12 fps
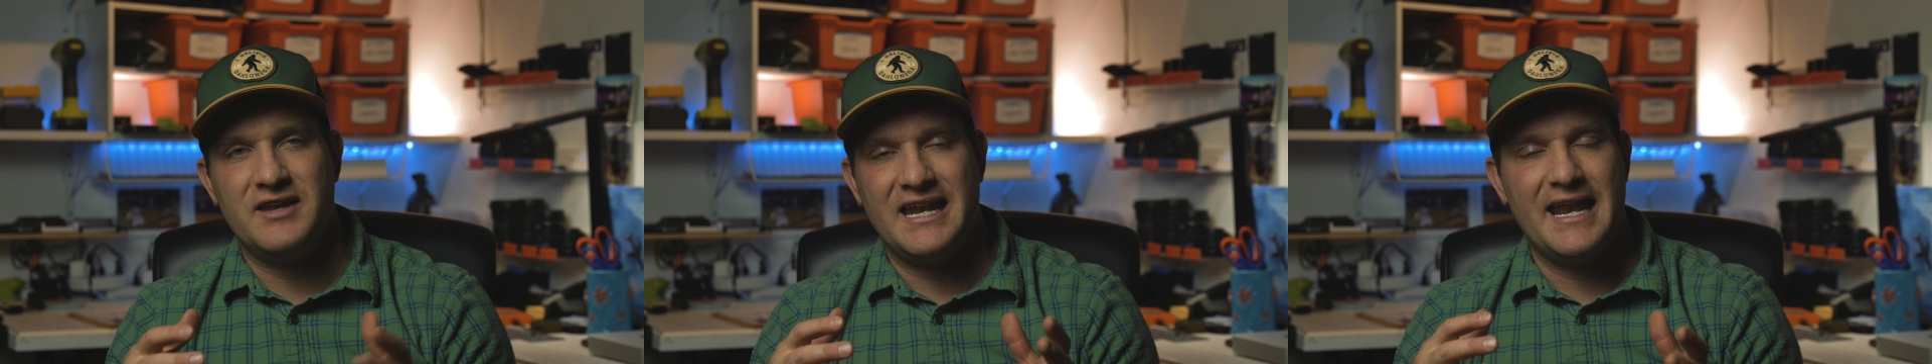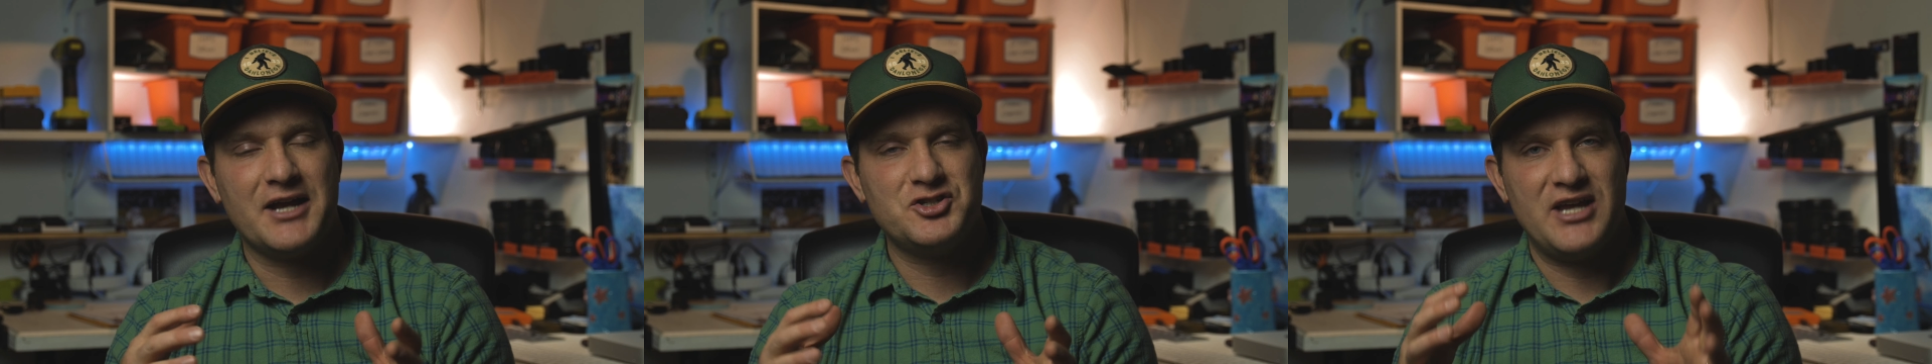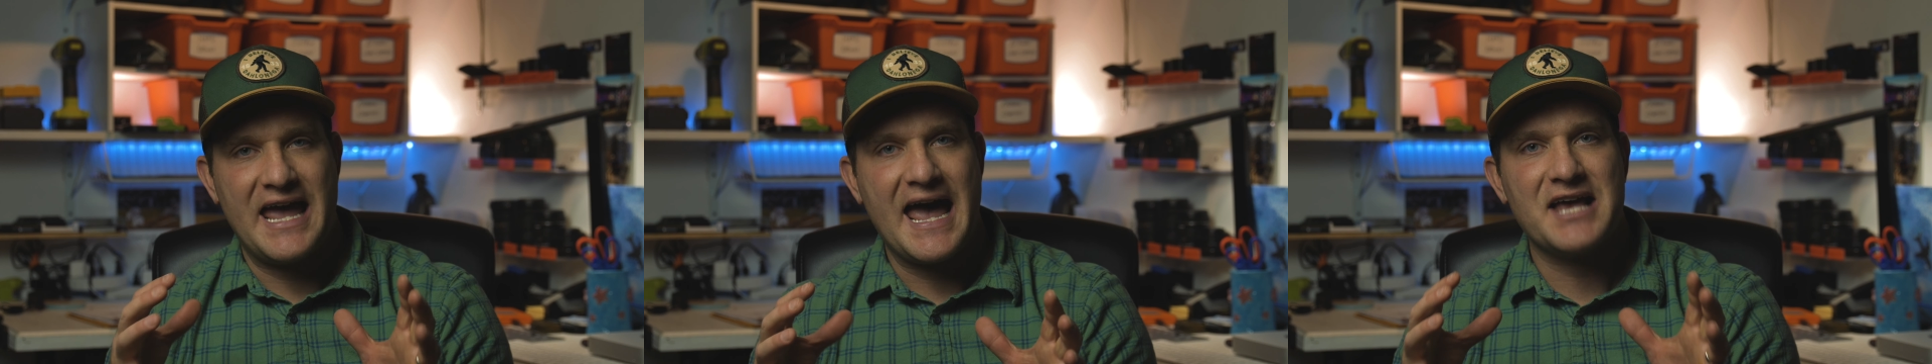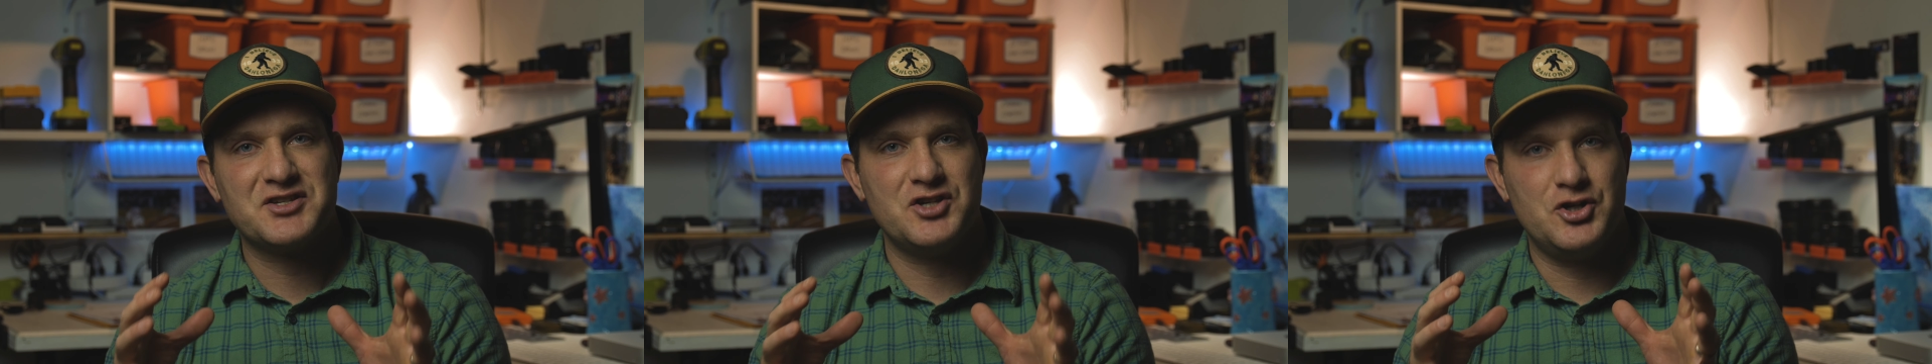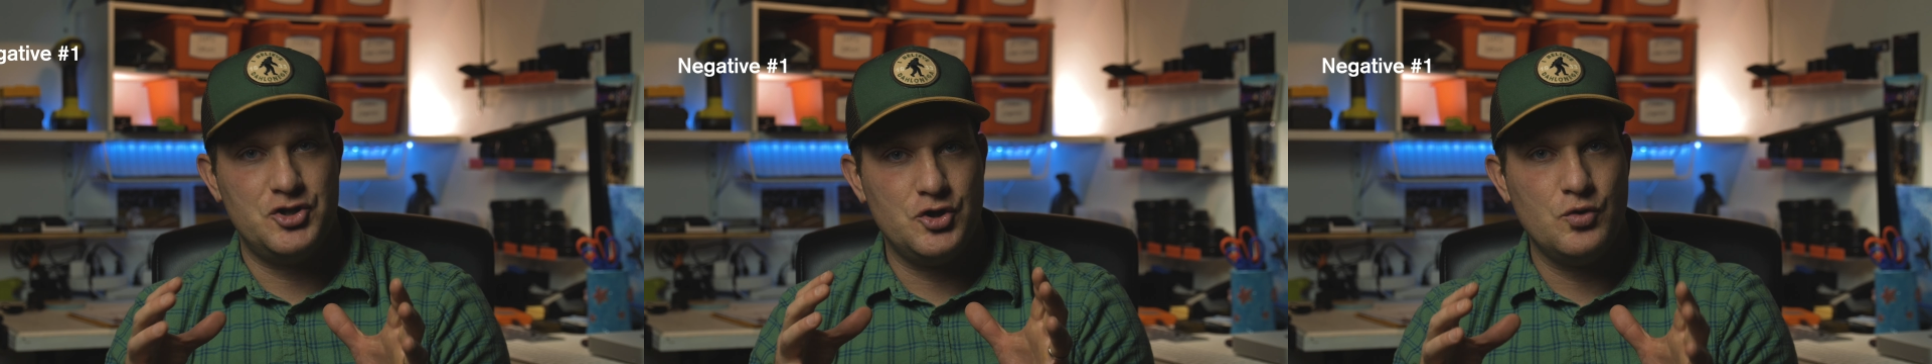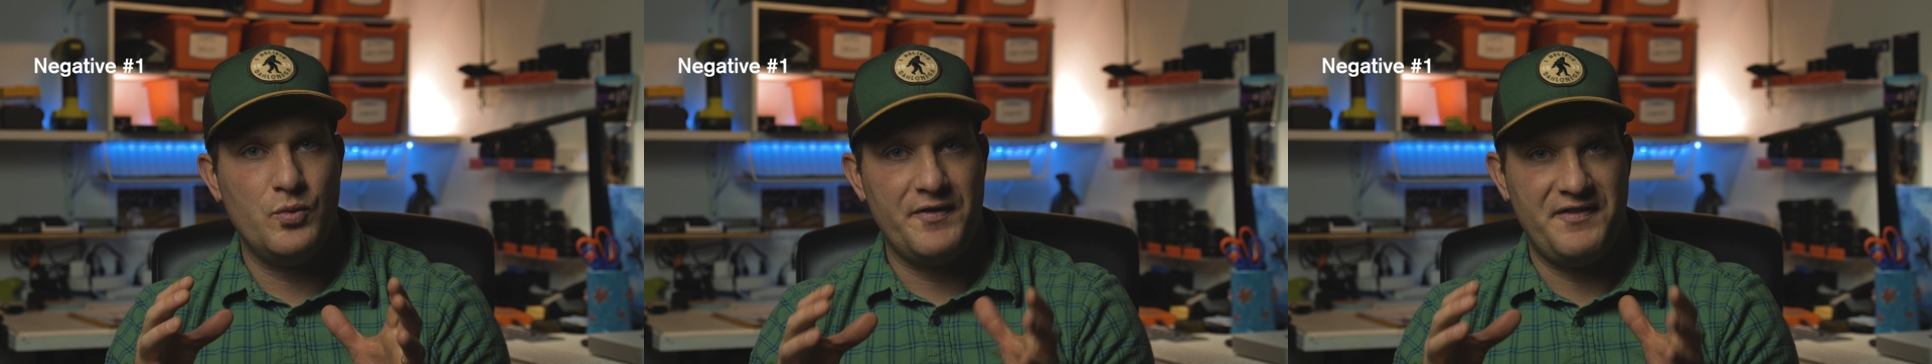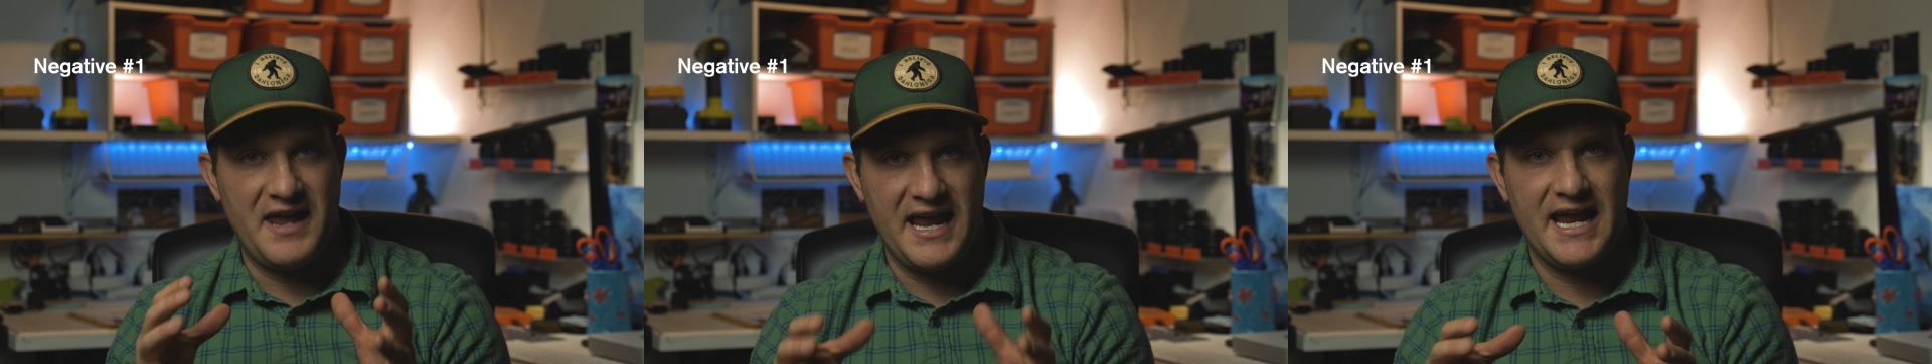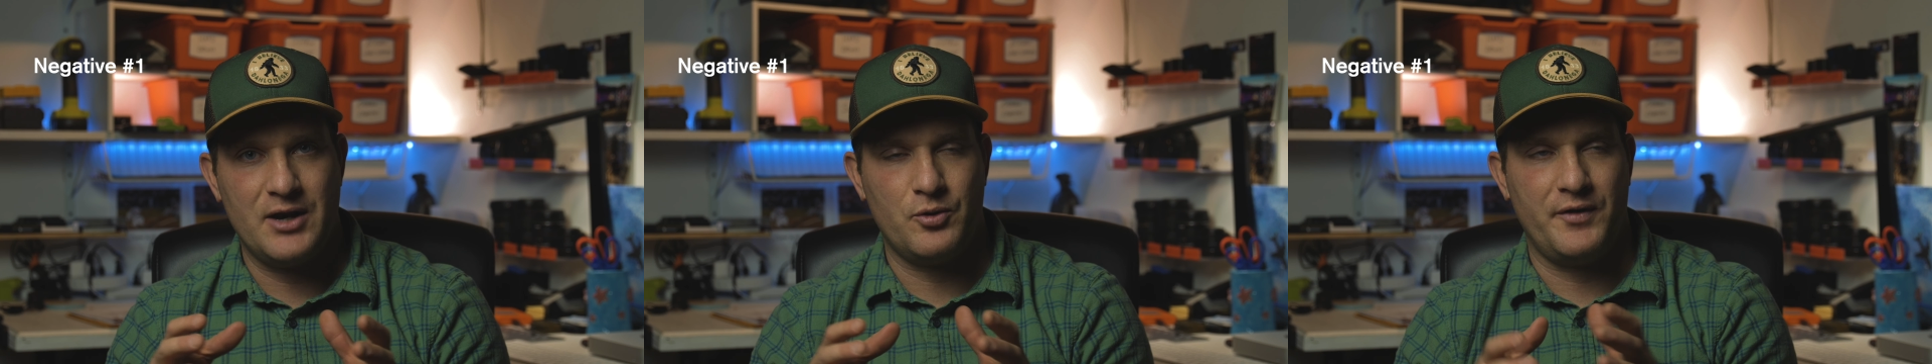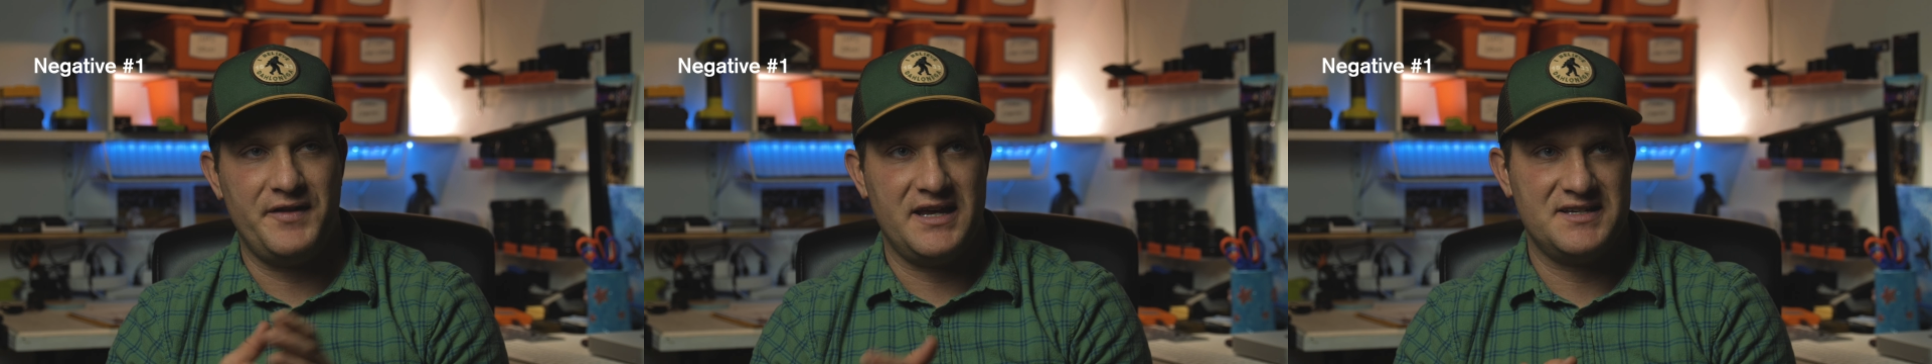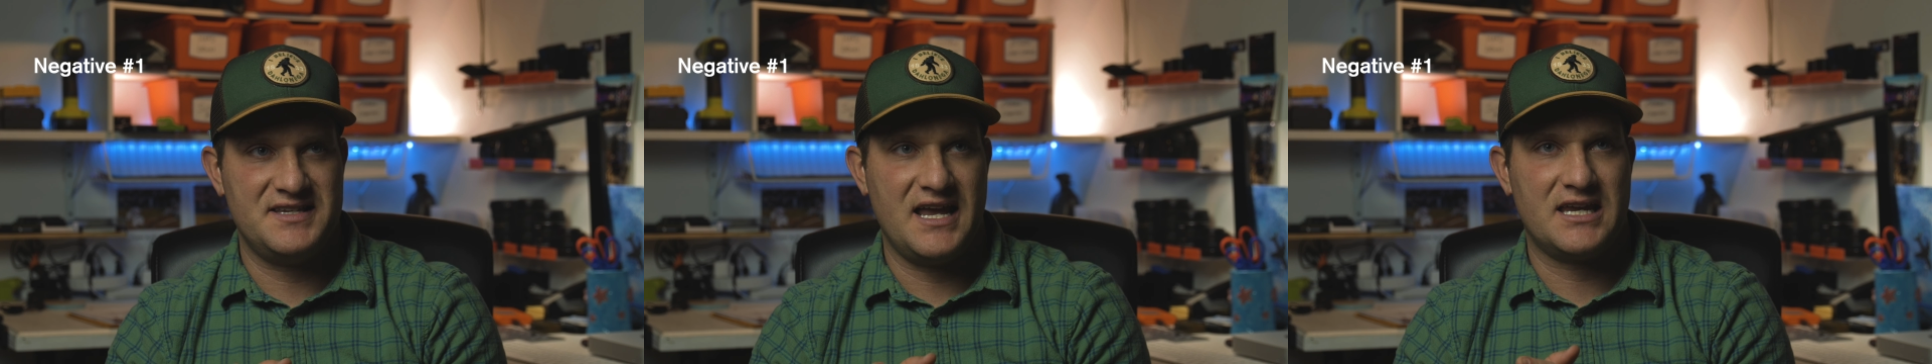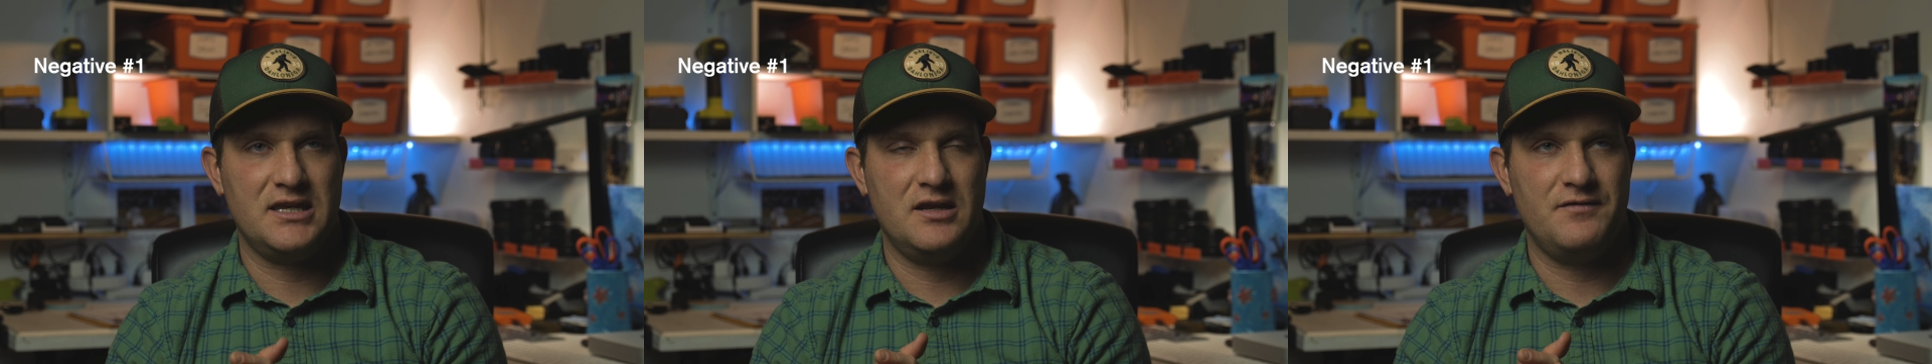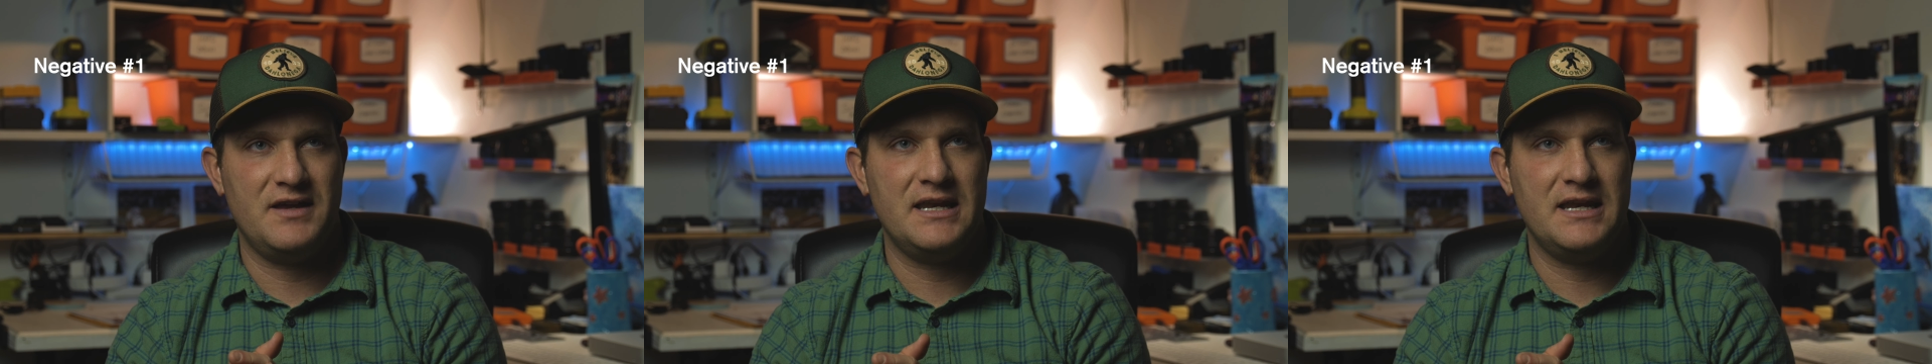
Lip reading: and it actually has to do with the handle on the Executive,